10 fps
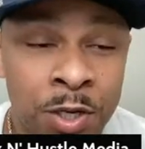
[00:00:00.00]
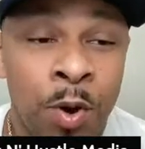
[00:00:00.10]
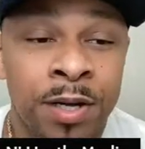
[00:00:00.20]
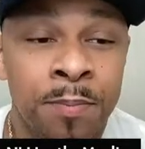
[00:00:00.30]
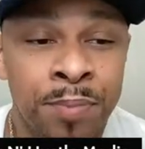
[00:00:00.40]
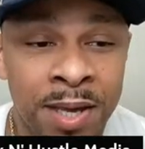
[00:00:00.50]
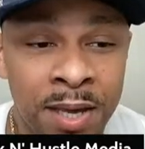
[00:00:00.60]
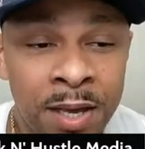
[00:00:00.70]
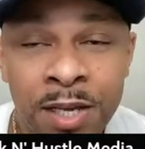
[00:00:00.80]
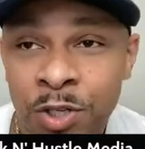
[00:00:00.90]
going to be.
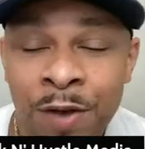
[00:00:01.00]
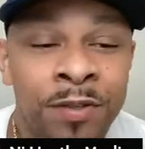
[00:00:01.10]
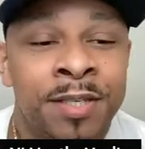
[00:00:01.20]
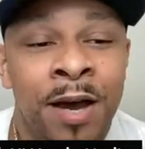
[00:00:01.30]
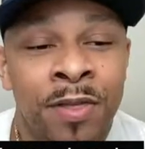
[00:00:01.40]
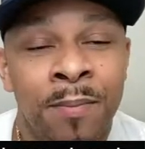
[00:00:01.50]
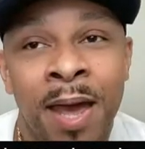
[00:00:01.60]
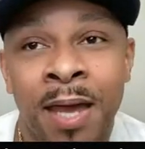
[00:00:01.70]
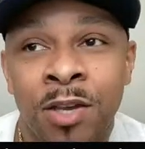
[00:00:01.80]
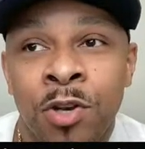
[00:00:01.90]
So you have to tell them, hey,